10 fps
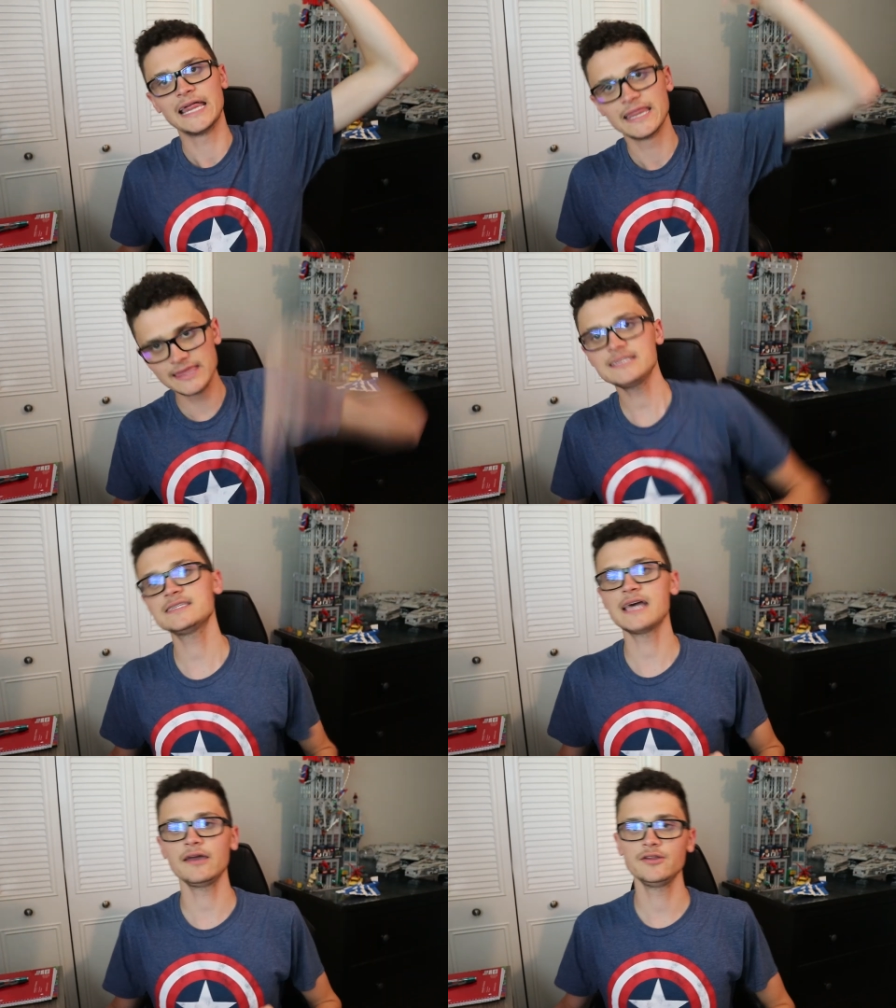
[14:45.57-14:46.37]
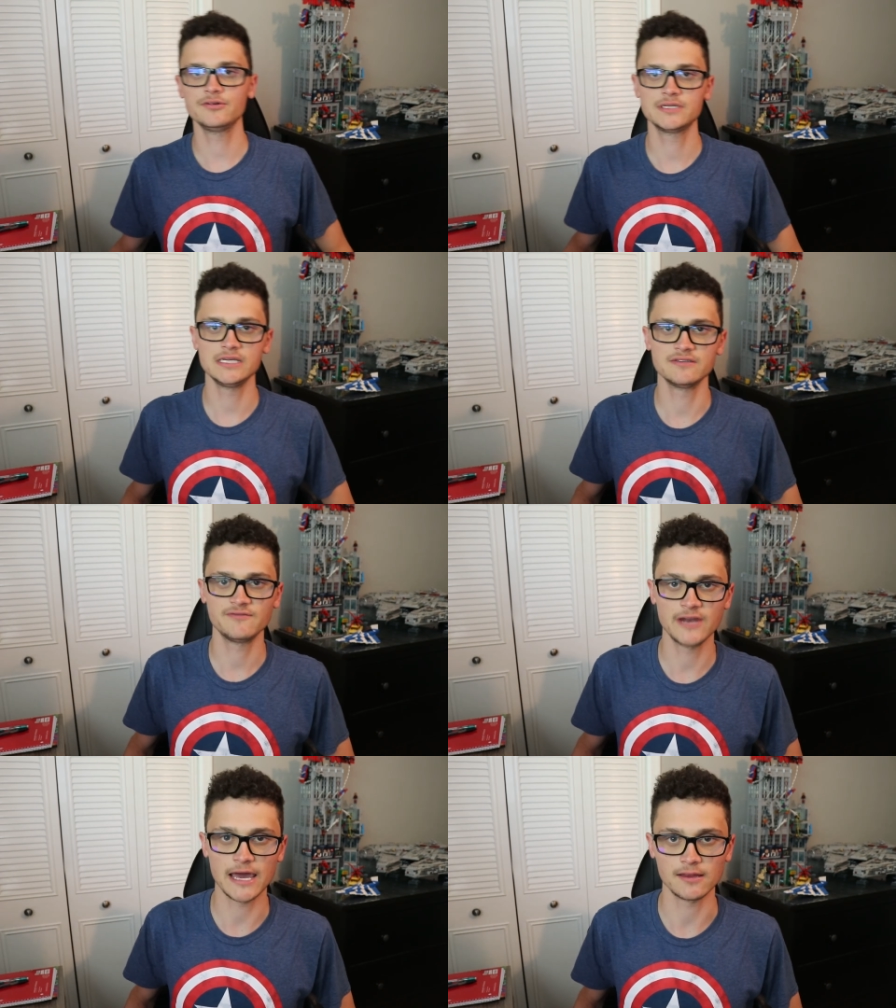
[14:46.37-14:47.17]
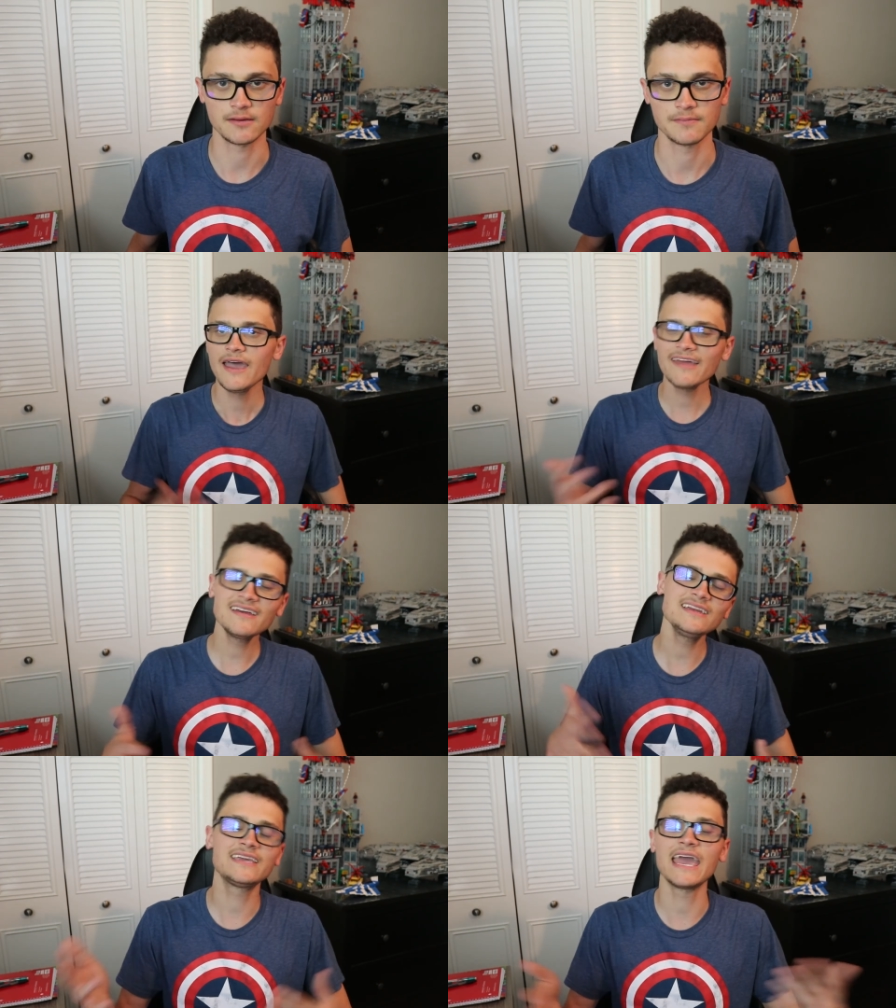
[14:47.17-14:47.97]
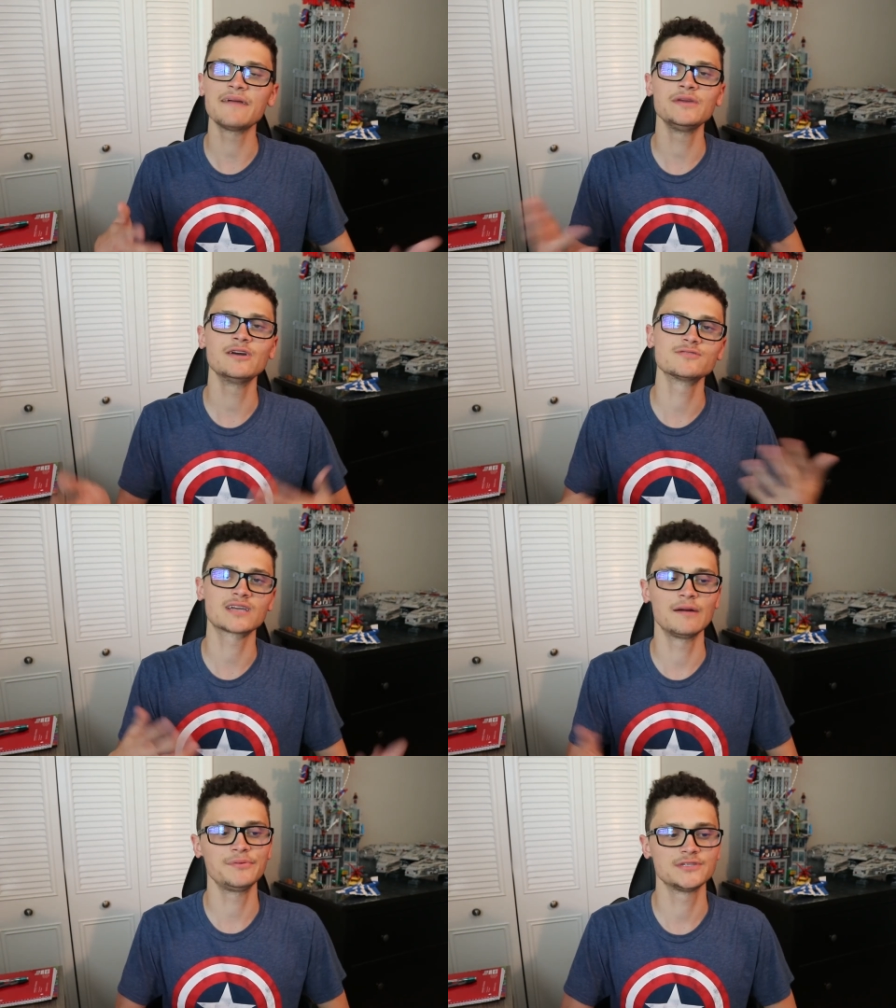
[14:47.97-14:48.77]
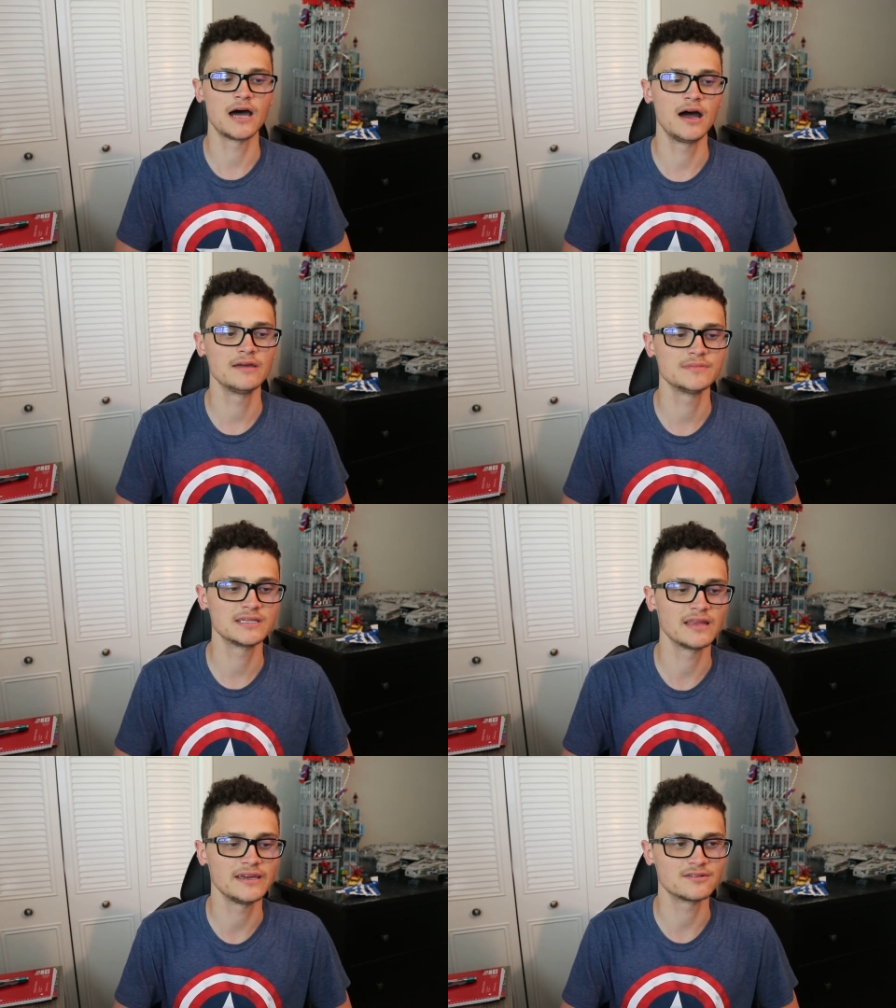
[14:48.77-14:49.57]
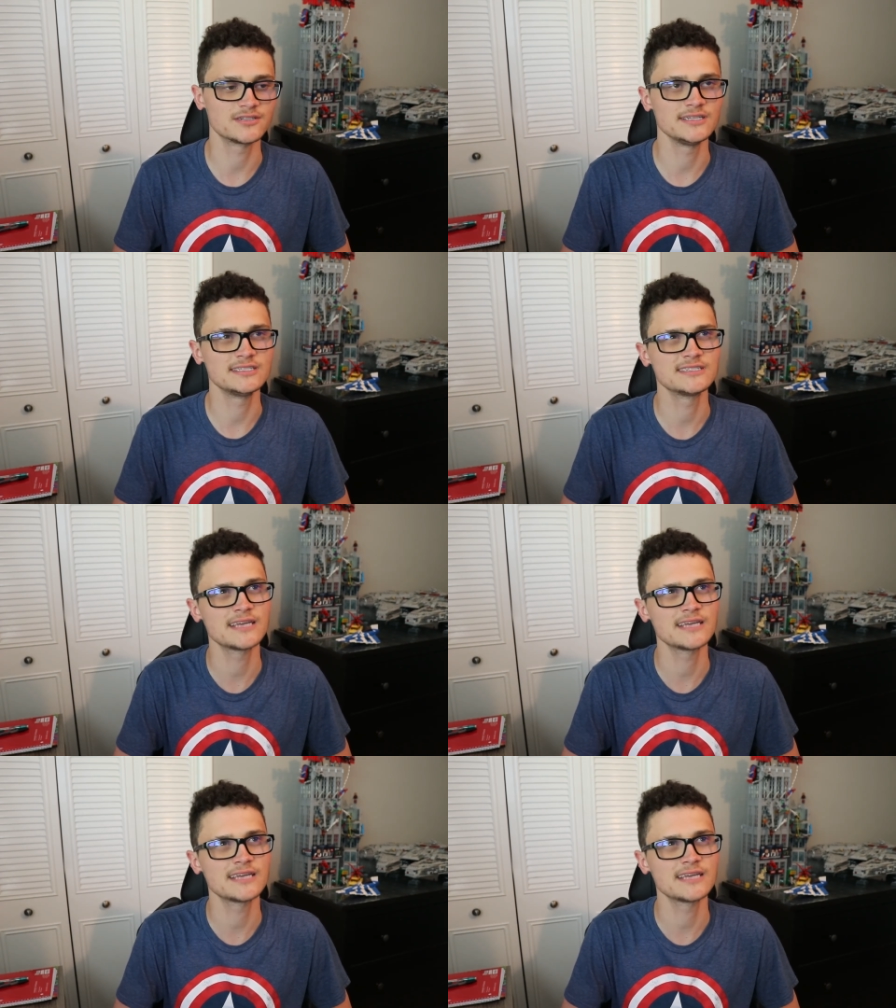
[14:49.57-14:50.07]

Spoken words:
This is how you do a season finale. And then he cameos a couple times in later seasons.